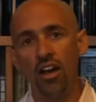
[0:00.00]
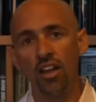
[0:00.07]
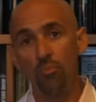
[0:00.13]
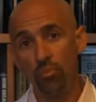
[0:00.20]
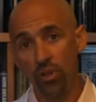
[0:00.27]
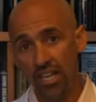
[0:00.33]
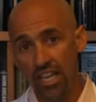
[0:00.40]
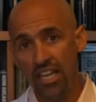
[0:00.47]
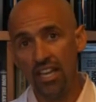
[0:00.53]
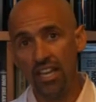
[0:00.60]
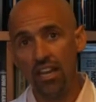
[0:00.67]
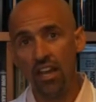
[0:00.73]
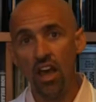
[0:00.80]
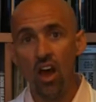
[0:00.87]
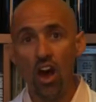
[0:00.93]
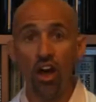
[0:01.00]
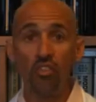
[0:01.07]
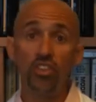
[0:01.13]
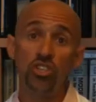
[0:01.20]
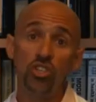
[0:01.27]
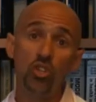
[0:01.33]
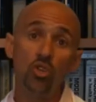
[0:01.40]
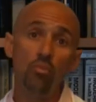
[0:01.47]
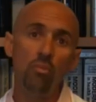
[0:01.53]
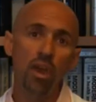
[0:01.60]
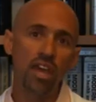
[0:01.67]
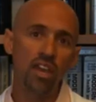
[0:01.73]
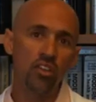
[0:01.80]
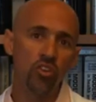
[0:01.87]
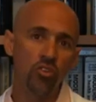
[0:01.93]
completed on the two
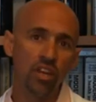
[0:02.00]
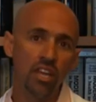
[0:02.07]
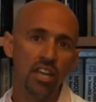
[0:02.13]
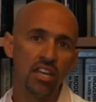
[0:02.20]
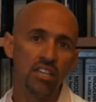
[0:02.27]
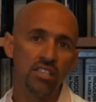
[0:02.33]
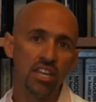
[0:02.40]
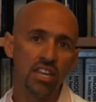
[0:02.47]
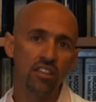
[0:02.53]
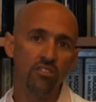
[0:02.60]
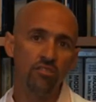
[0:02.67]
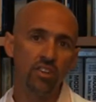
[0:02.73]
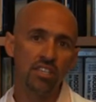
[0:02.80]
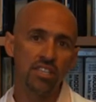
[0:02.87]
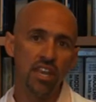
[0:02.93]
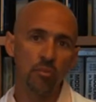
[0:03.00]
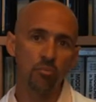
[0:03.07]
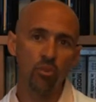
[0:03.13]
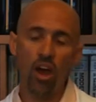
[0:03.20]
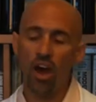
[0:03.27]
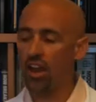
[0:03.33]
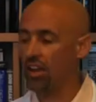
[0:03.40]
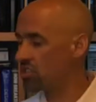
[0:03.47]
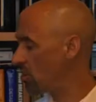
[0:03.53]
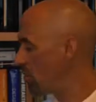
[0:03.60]
main ingredients in the VSET product.